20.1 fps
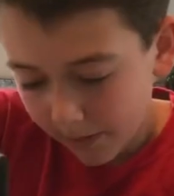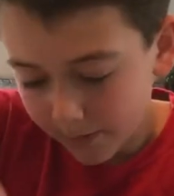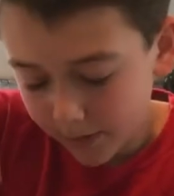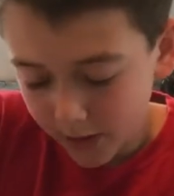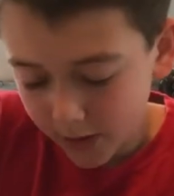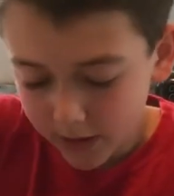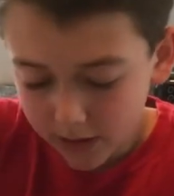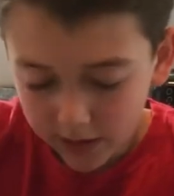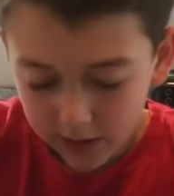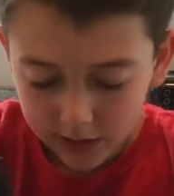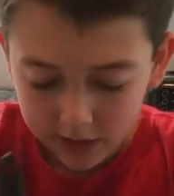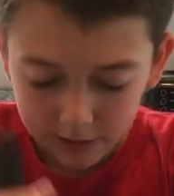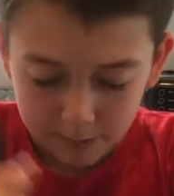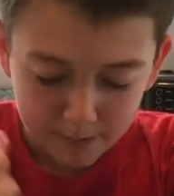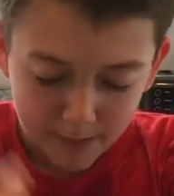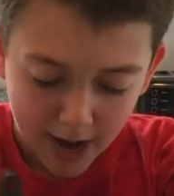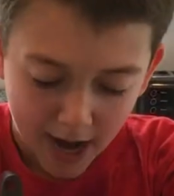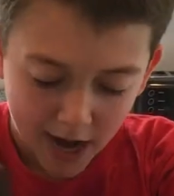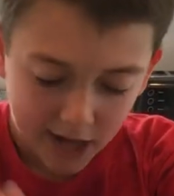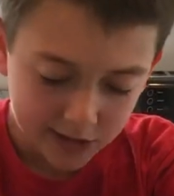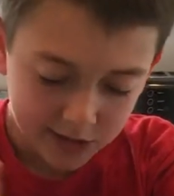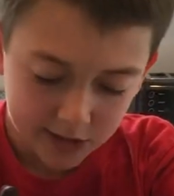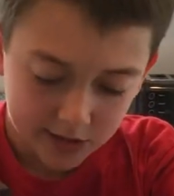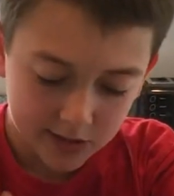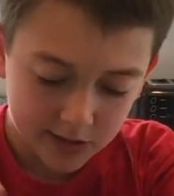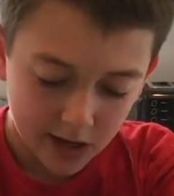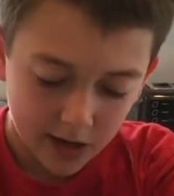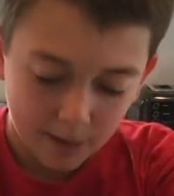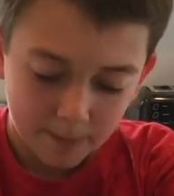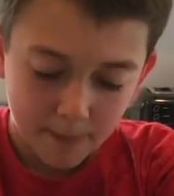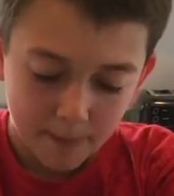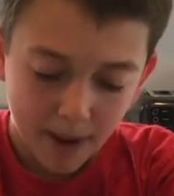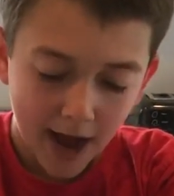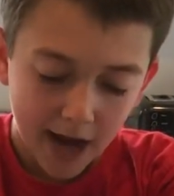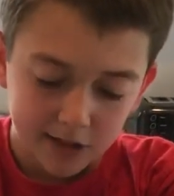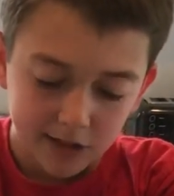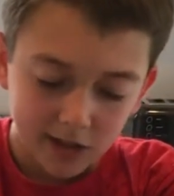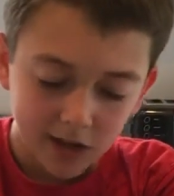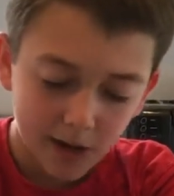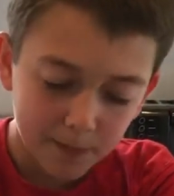gonna mash this up.
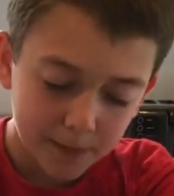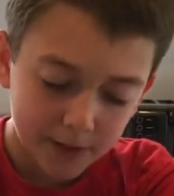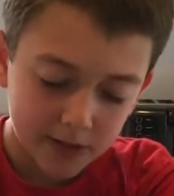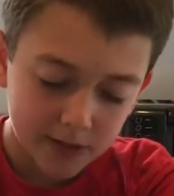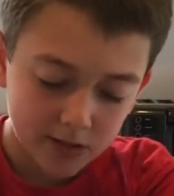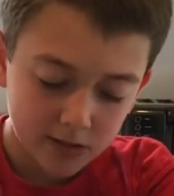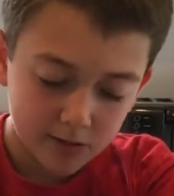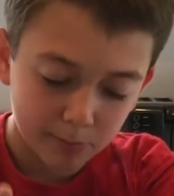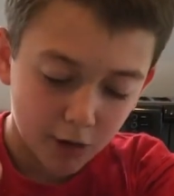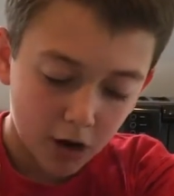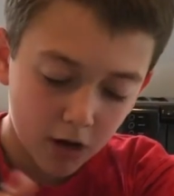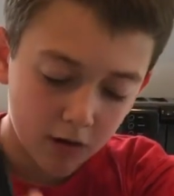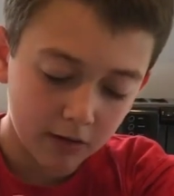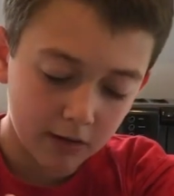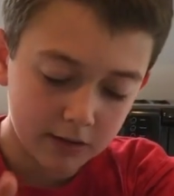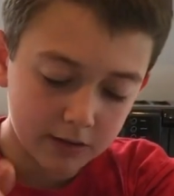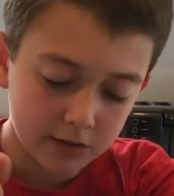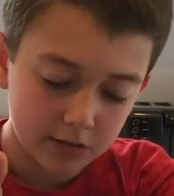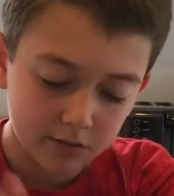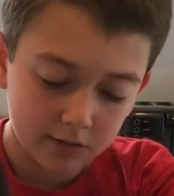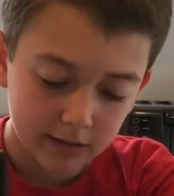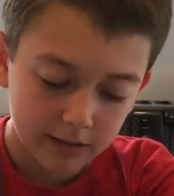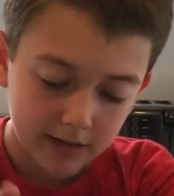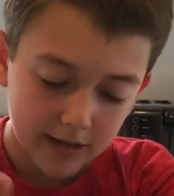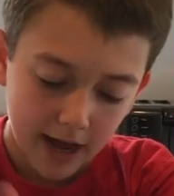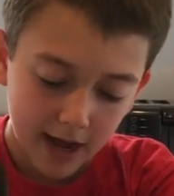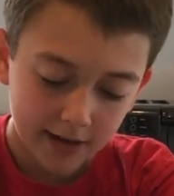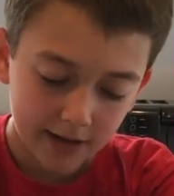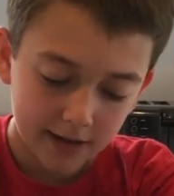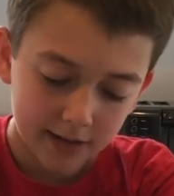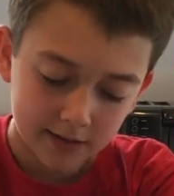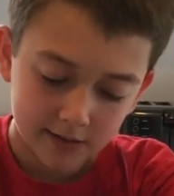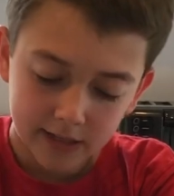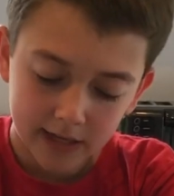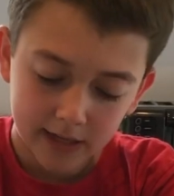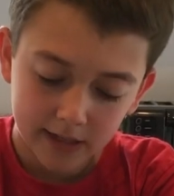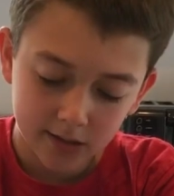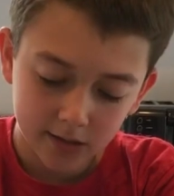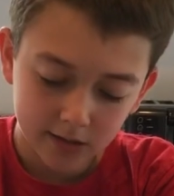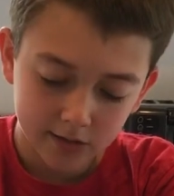Mash it up as small as you can get it.
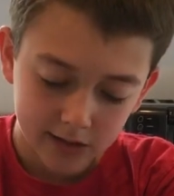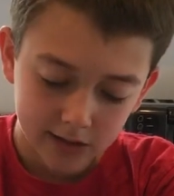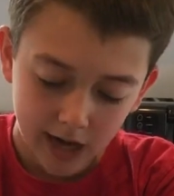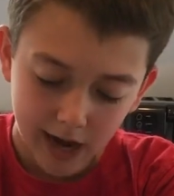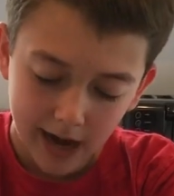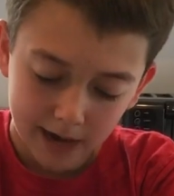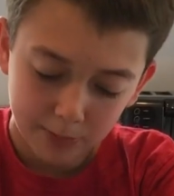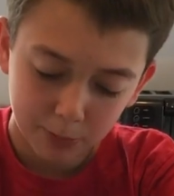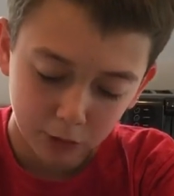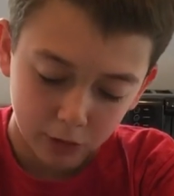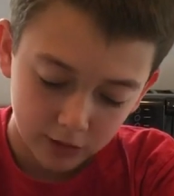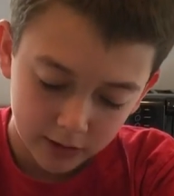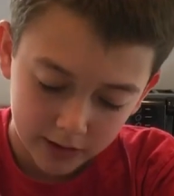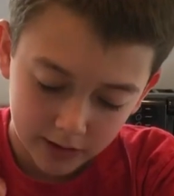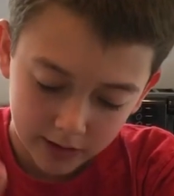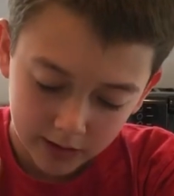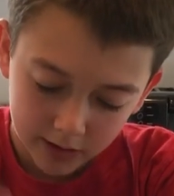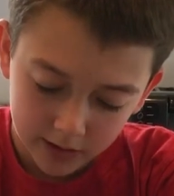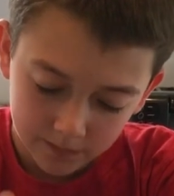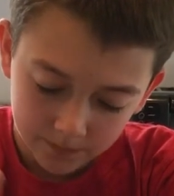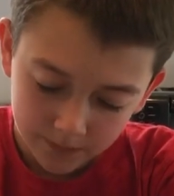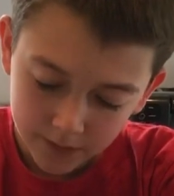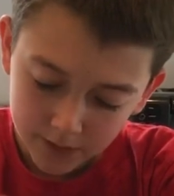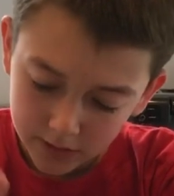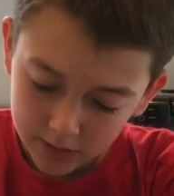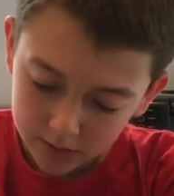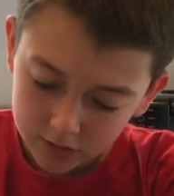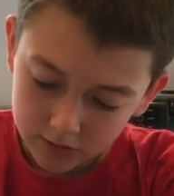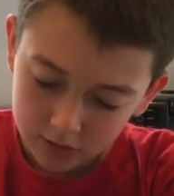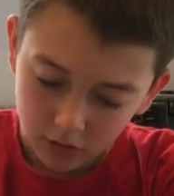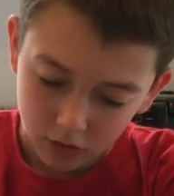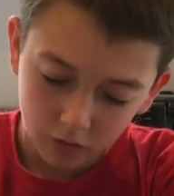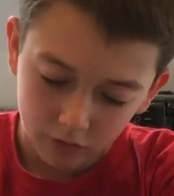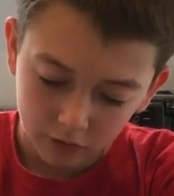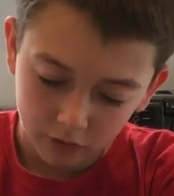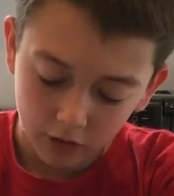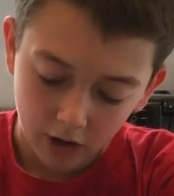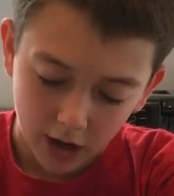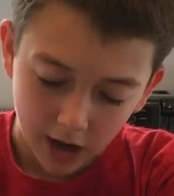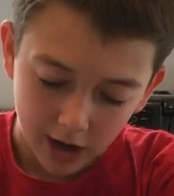Take your time on it.
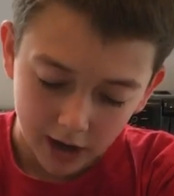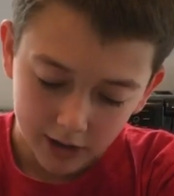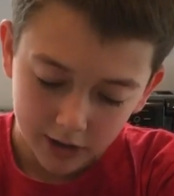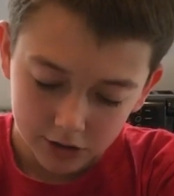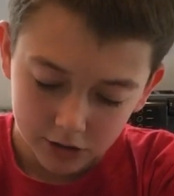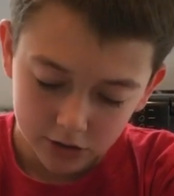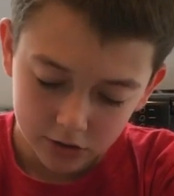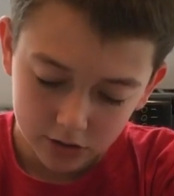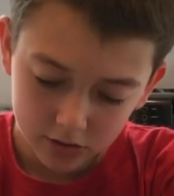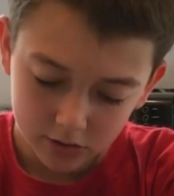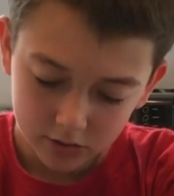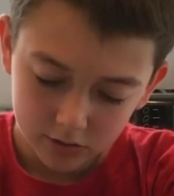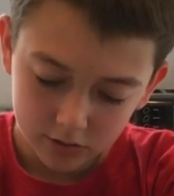Don't rush.